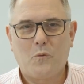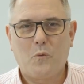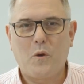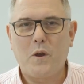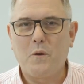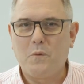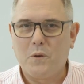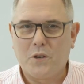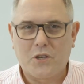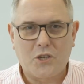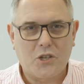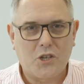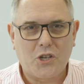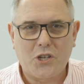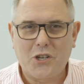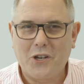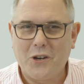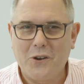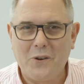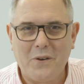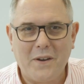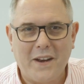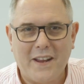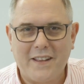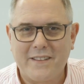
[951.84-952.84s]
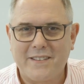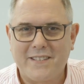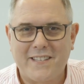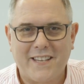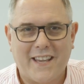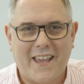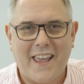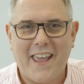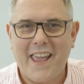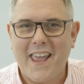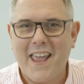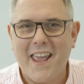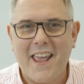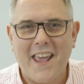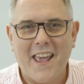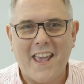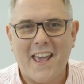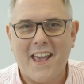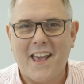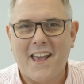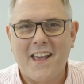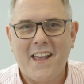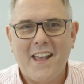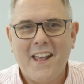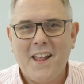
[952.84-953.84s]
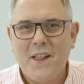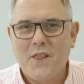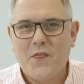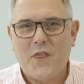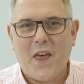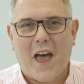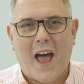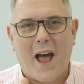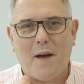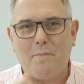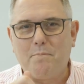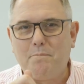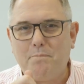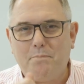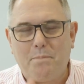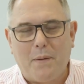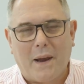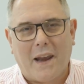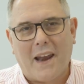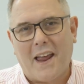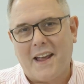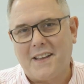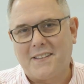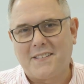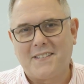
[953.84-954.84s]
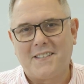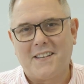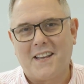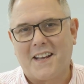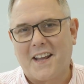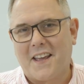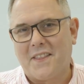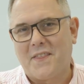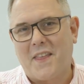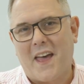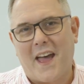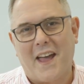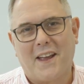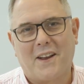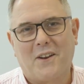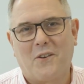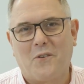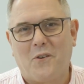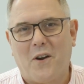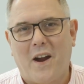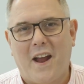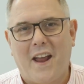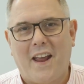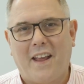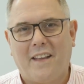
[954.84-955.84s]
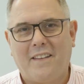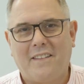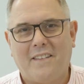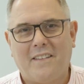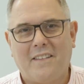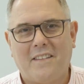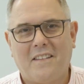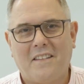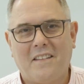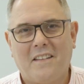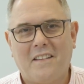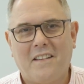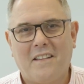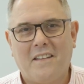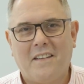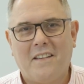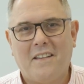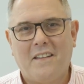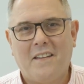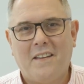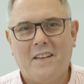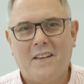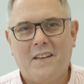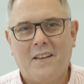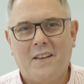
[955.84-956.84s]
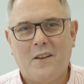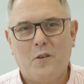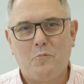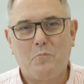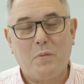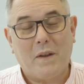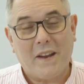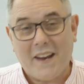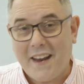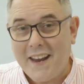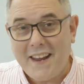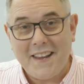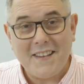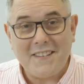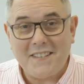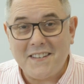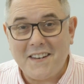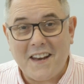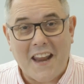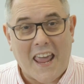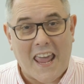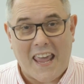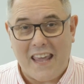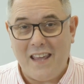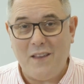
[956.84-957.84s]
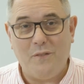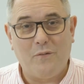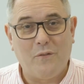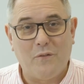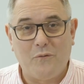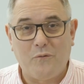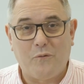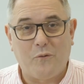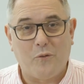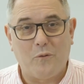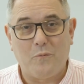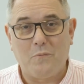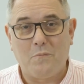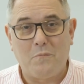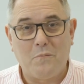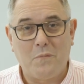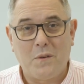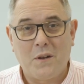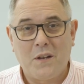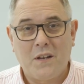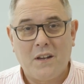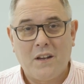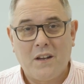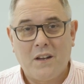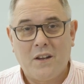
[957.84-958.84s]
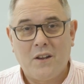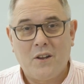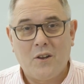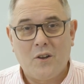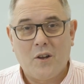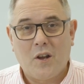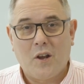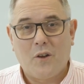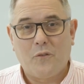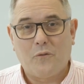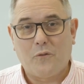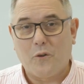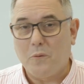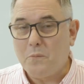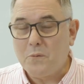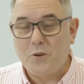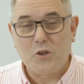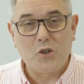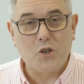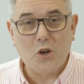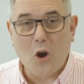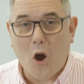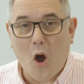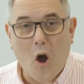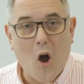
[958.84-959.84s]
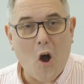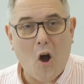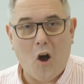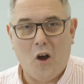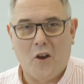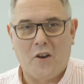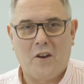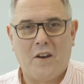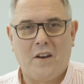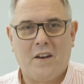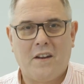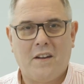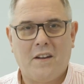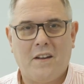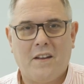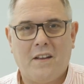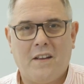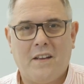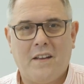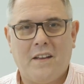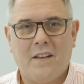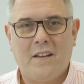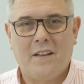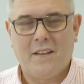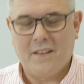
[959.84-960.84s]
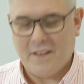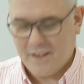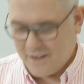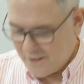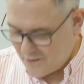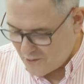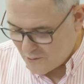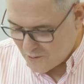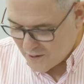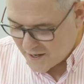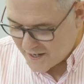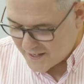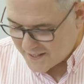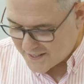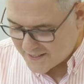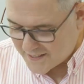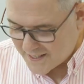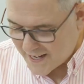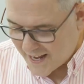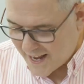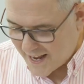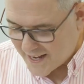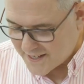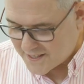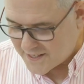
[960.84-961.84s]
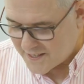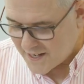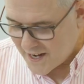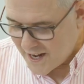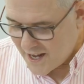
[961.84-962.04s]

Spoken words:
We would tune in to hear that blessing and that grace. But it isn't even from John. Look what he says.